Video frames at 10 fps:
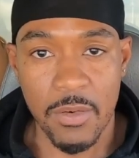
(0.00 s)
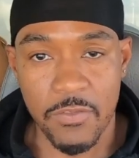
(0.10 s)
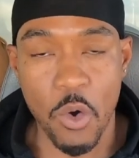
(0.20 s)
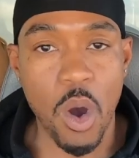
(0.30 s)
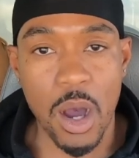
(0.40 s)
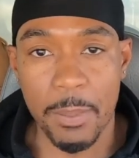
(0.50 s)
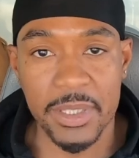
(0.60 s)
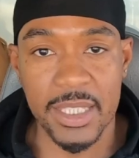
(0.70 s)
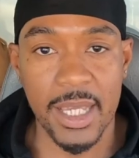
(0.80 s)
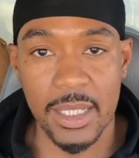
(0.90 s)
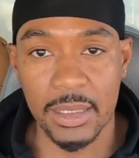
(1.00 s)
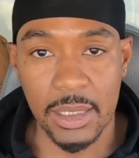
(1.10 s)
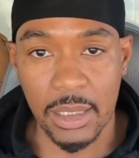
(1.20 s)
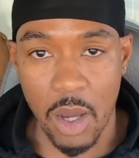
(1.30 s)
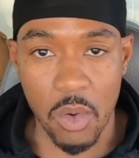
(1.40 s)
for a
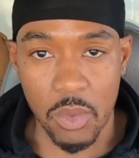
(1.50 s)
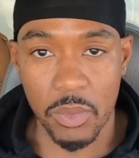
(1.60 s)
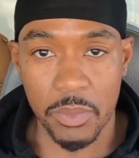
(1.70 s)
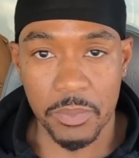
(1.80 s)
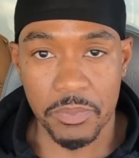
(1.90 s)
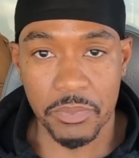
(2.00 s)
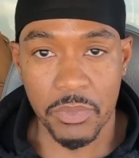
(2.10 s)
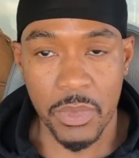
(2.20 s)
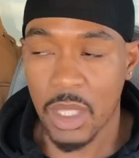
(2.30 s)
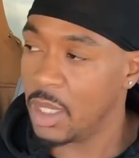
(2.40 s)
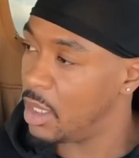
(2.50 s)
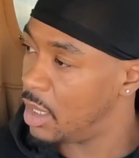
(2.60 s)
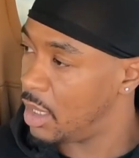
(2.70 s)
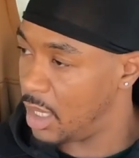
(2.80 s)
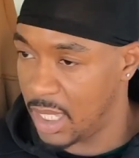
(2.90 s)
particular load.
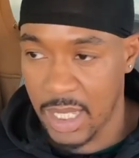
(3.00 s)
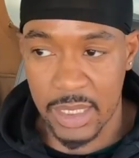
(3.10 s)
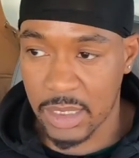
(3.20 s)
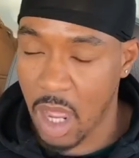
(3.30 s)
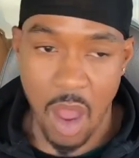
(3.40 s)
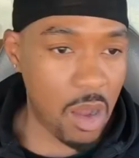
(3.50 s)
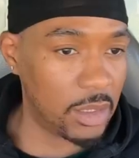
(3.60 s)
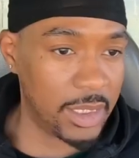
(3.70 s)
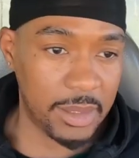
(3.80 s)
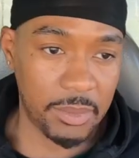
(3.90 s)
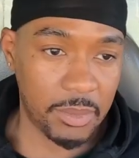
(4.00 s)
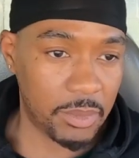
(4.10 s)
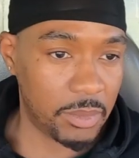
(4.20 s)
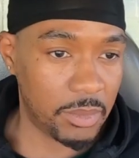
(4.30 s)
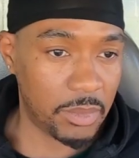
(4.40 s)
He's calling
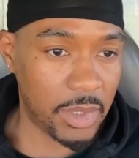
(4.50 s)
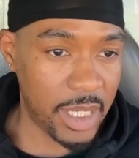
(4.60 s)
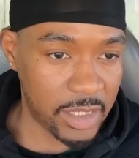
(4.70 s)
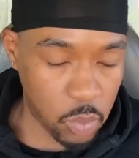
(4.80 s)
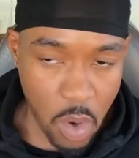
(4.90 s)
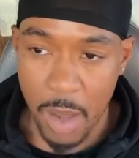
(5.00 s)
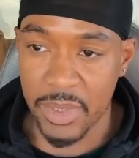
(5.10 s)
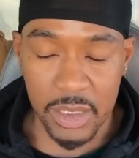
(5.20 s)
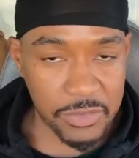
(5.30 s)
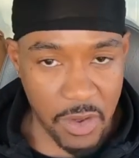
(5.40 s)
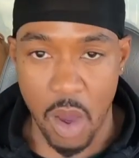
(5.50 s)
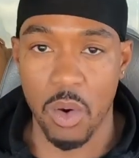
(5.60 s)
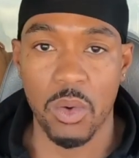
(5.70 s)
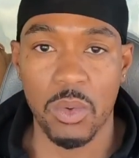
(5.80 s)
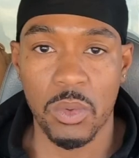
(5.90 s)
his woman's
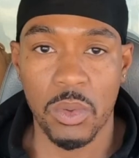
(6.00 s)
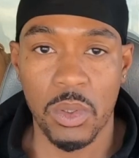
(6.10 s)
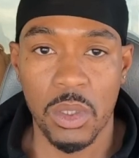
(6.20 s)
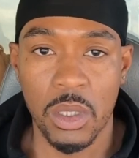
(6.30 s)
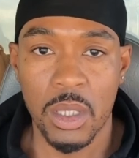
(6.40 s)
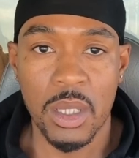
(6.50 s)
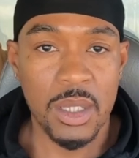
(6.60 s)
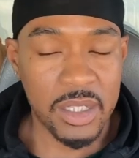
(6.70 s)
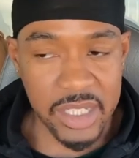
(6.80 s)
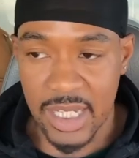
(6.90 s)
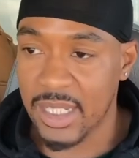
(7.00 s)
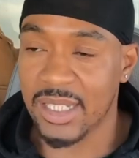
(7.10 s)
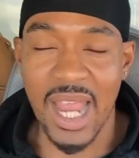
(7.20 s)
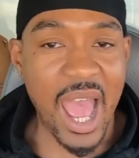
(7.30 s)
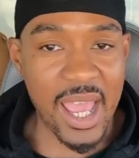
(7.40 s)
phone.
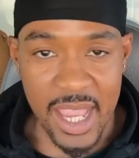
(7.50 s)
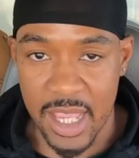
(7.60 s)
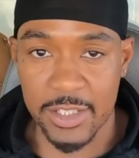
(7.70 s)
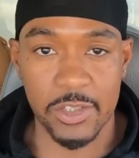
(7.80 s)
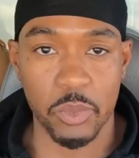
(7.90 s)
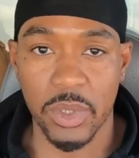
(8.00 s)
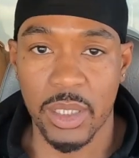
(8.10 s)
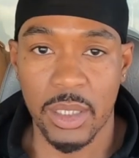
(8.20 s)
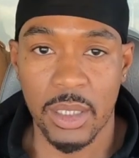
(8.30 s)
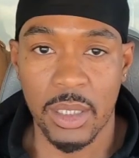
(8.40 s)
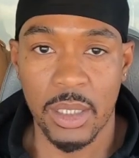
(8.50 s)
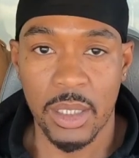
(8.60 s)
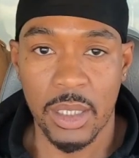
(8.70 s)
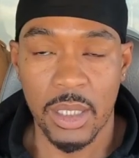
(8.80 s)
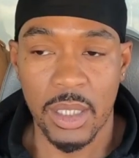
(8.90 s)
She's not answering.
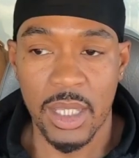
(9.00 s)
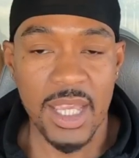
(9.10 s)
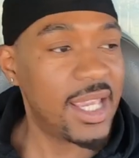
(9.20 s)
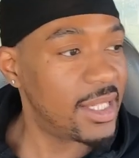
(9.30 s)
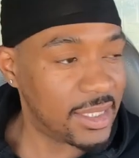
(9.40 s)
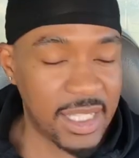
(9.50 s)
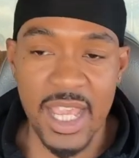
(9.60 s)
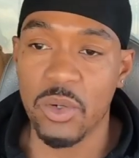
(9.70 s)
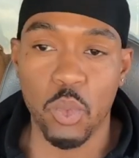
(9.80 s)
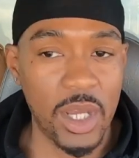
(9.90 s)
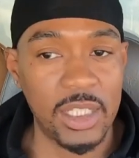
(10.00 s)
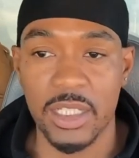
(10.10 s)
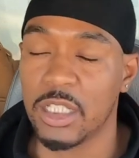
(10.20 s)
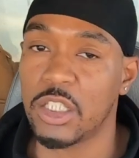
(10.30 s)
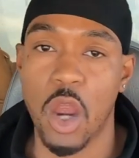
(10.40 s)
He's then
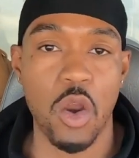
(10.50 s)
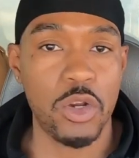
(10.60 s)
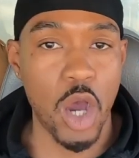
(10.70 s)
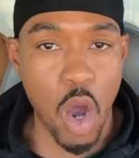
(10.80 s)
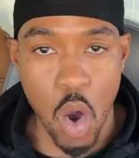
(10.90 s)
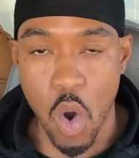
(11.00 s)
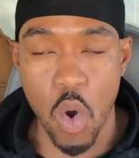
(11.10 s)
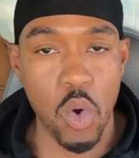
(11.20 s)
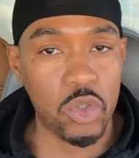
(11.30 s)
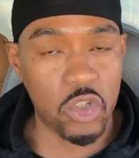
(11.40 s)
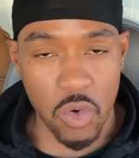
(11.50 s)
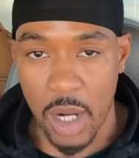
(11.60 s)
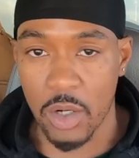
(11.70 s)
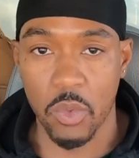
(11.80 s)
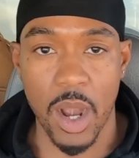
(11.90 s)
willing to turn the whole
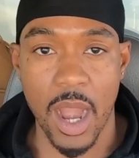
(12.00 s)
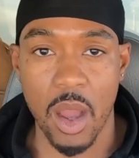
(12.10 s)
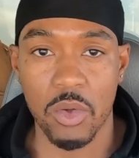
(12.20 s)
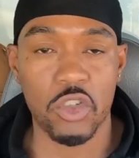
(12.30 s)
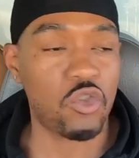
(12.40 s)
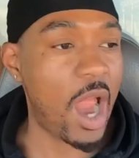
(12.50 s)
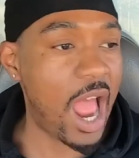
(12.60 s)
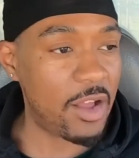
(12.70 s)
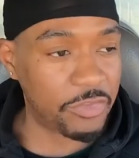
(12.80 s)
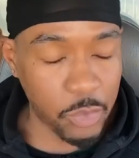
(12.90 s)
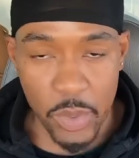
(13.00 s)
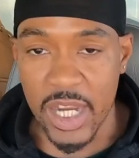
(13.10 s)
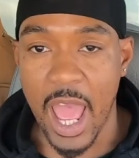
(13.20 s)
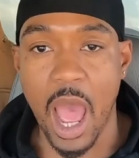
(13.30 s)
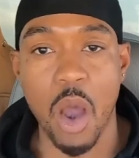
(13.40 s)
truck around, drive
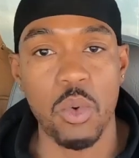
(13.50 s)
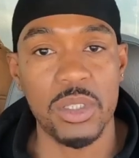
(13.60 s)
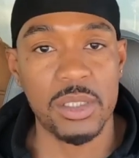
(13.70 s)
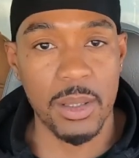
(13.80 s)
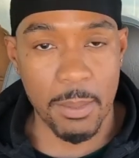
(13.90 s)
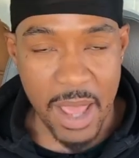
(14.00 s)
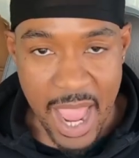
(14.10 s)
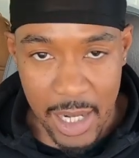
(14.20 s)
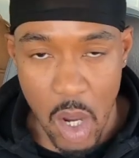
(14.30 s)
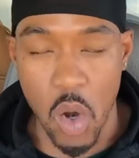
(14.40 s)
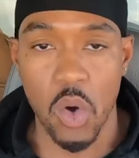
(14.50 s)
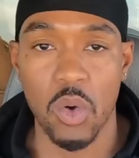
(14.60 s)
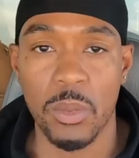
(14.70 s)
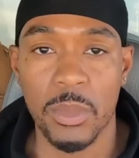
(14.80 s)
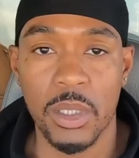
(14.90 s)
three hours back
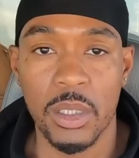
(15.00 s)
home